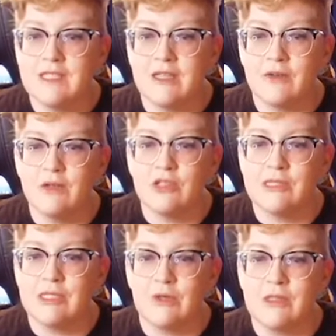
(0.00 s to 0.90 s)
at the grocery
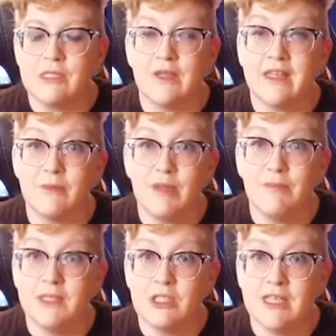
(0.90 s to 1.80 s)
store so that they can be
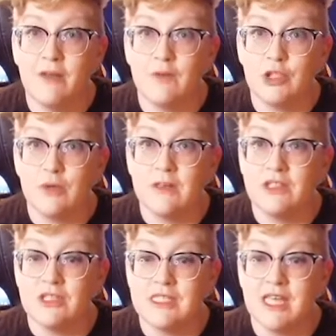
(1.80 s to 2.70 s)
bitched at for
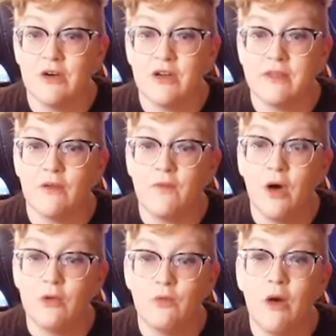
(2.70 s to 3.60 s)
shortages that aren't their
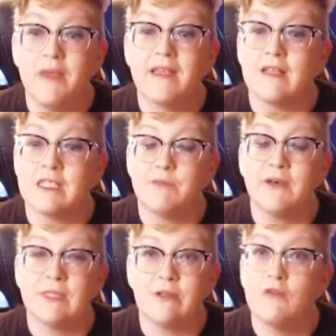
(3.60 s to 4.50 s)
fault while being
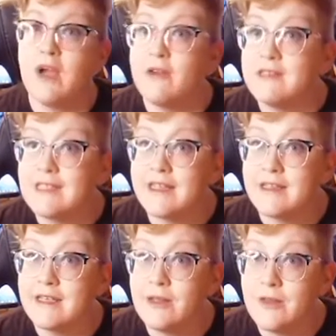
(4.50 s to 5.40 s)
exposed to a virus that
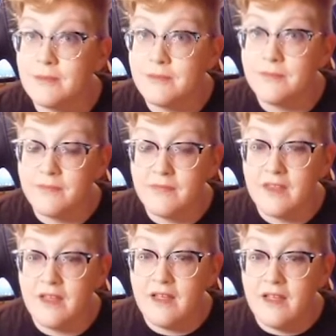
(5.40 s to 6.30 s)
could kill them.
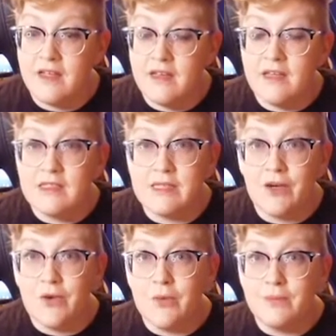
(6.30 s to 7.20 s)

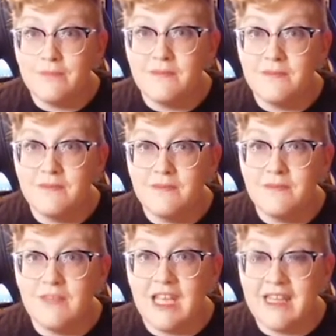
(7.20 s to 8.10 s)
So,
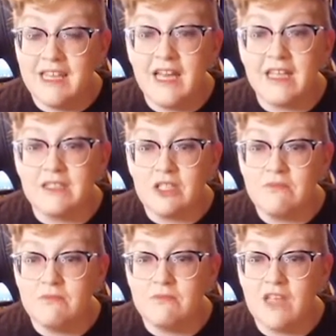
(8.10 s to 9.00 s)
in the end,
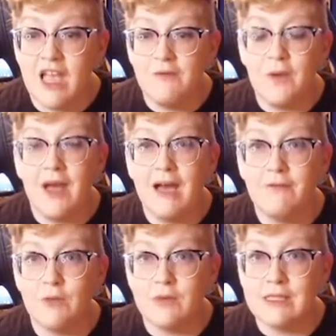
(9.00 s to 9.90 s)
if you have
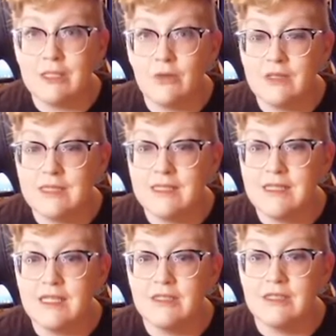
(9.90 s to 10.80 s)
the
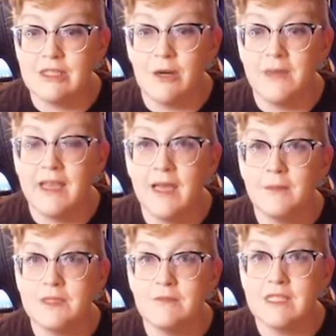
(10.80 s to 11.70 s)
resources to start picking up
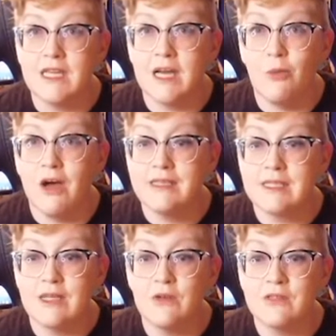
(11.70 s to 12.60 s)
some DIY
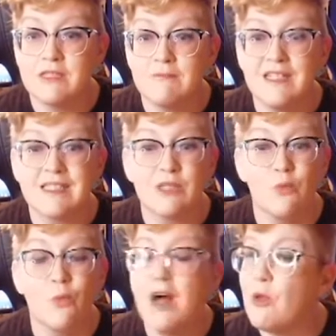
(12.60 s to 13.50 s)
skills, it's
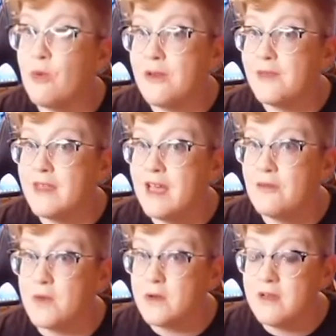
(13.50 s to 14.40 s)
well worth the
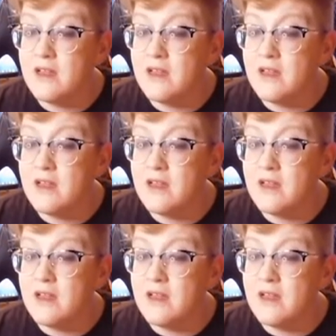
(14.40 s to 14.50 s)
effort.